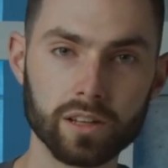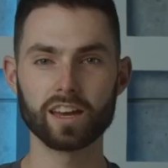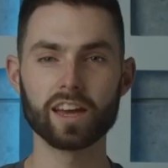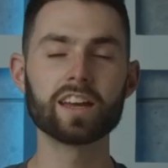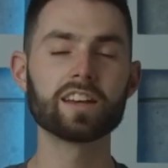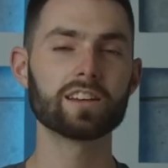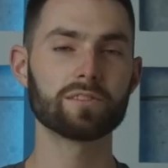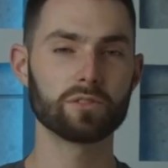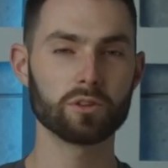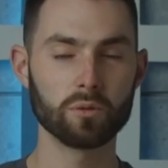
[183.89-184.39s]

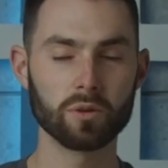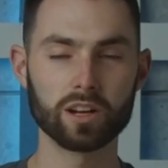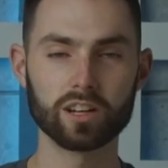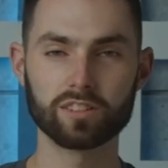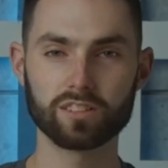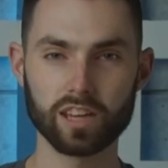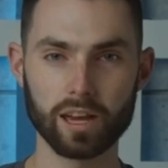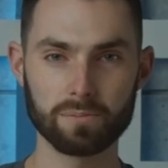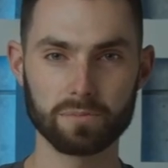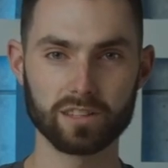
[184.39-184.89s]
And if you want
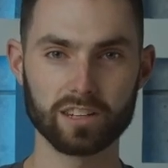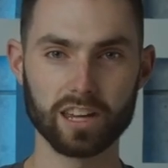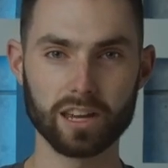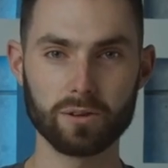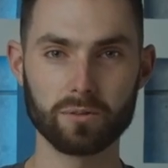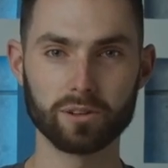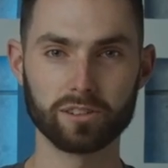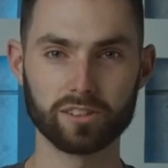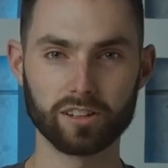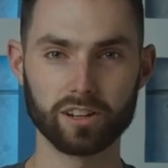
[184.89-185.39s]
to stay up to
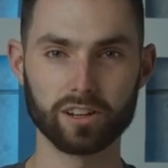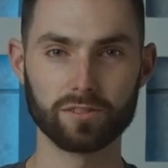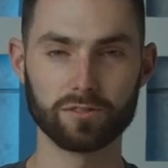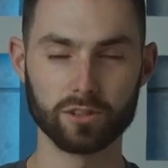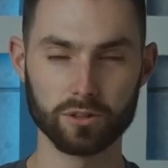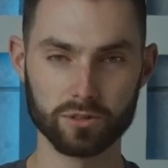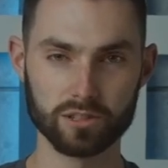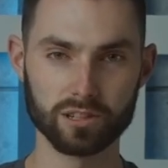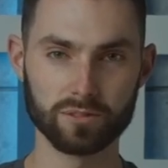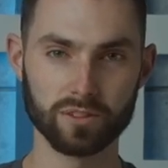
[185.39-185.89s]
date with our
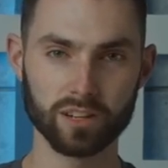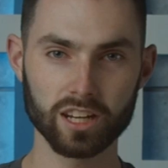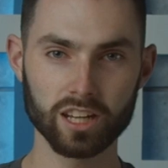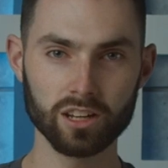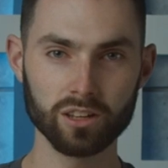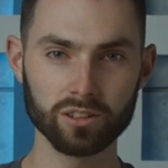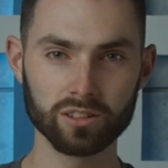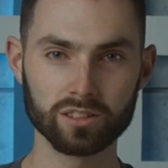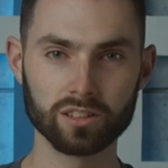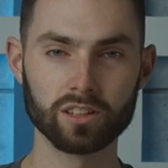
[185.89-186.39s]
future
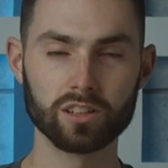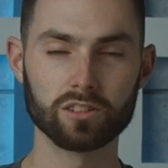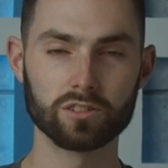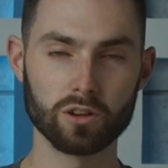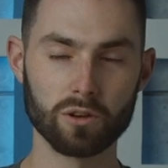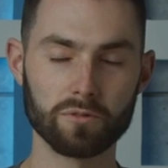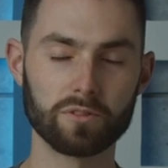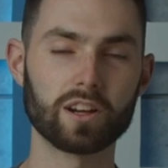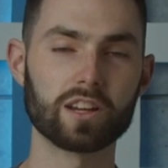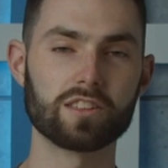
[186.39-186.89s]
videos,
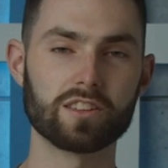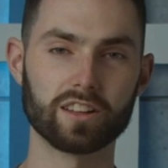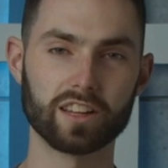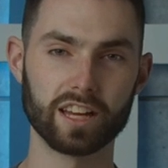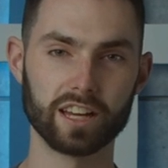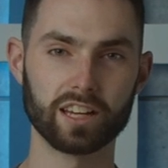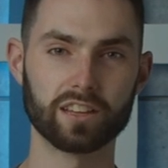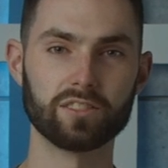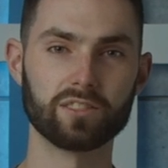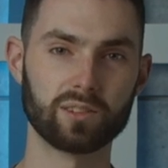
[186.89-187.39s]
don't forget to
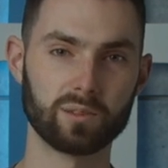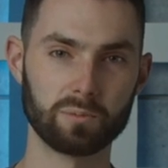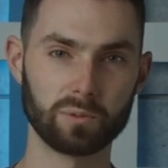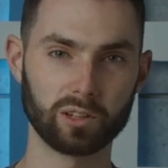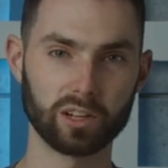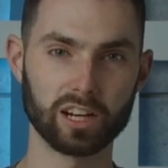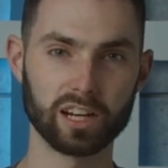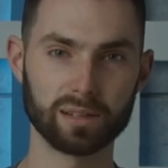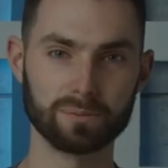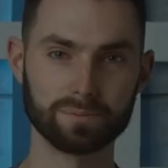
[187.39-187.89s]
like and
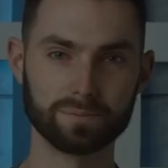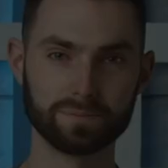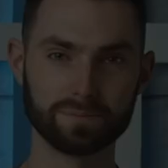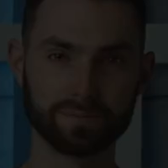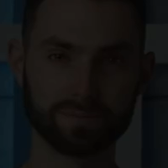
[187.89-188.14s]
subscribe.